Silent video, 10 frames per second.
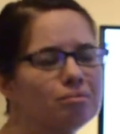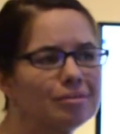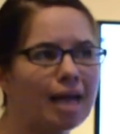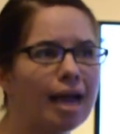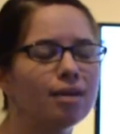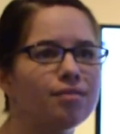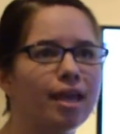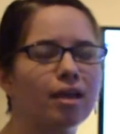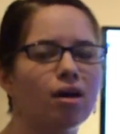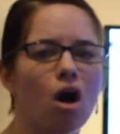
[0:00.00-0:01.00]
kind of
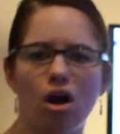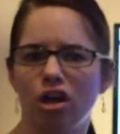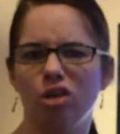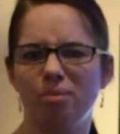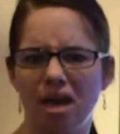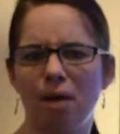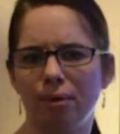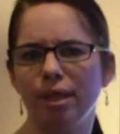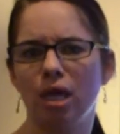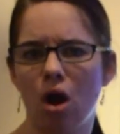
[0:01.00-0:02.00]
like argue, but not
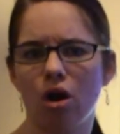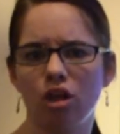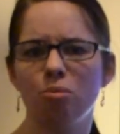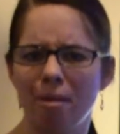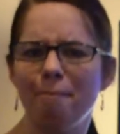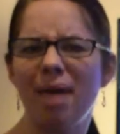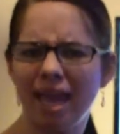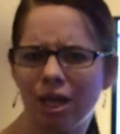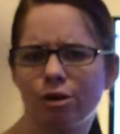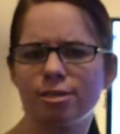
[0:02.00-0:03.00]
really argue, but
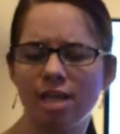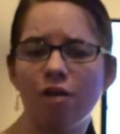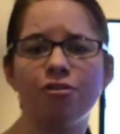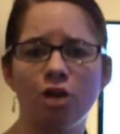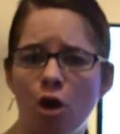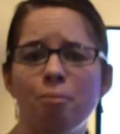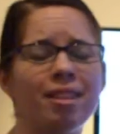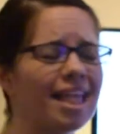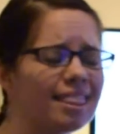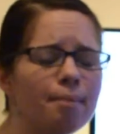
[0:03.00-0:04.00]
make yourself known.
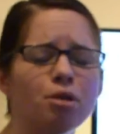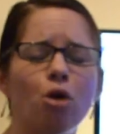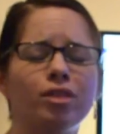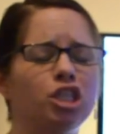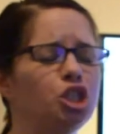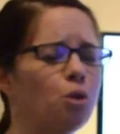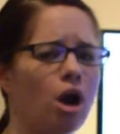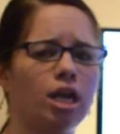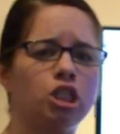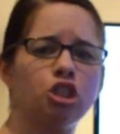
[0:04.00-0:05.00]
Let them know that you
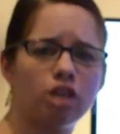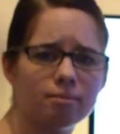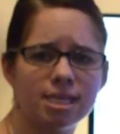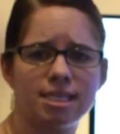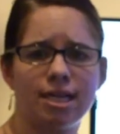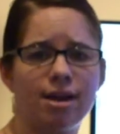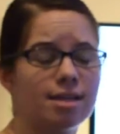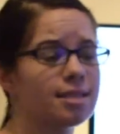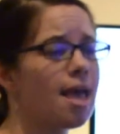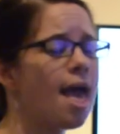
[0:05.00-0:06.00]
are extremely
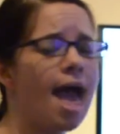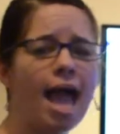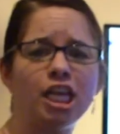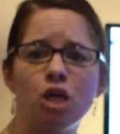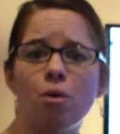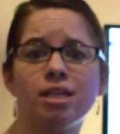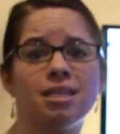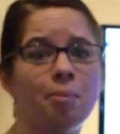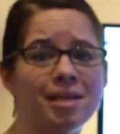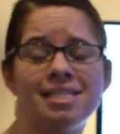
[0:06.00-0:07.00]
serious and you are
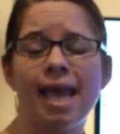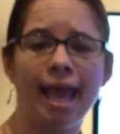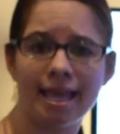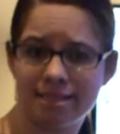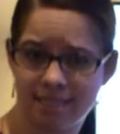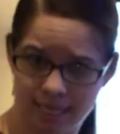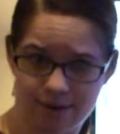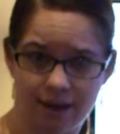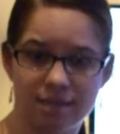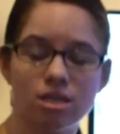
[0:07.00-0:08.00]
to be taken
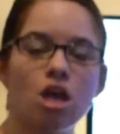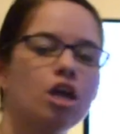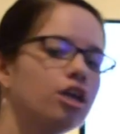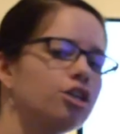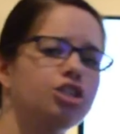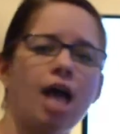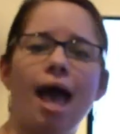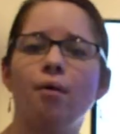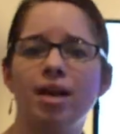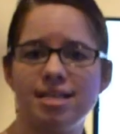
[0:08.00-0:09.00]
serious. Your
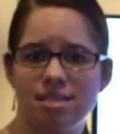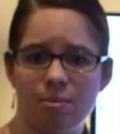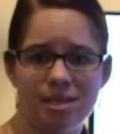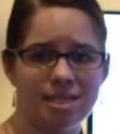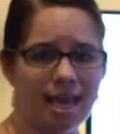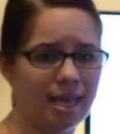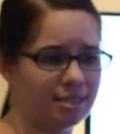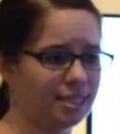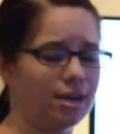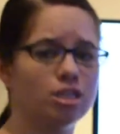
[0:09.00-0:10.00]
child is to be taken
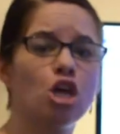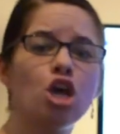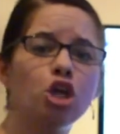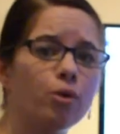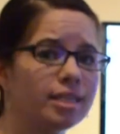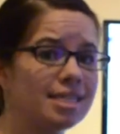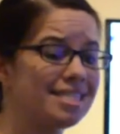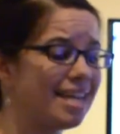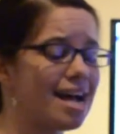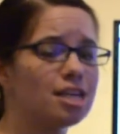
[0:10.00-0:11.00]
serious. You are to
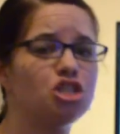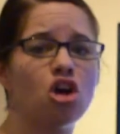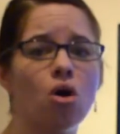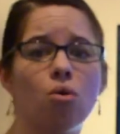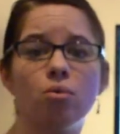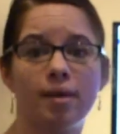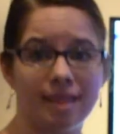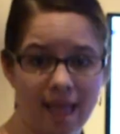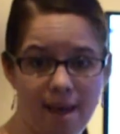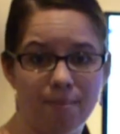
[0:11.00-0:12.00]
set a tone
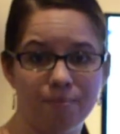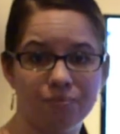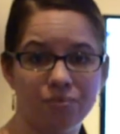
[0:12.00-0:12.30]
with them.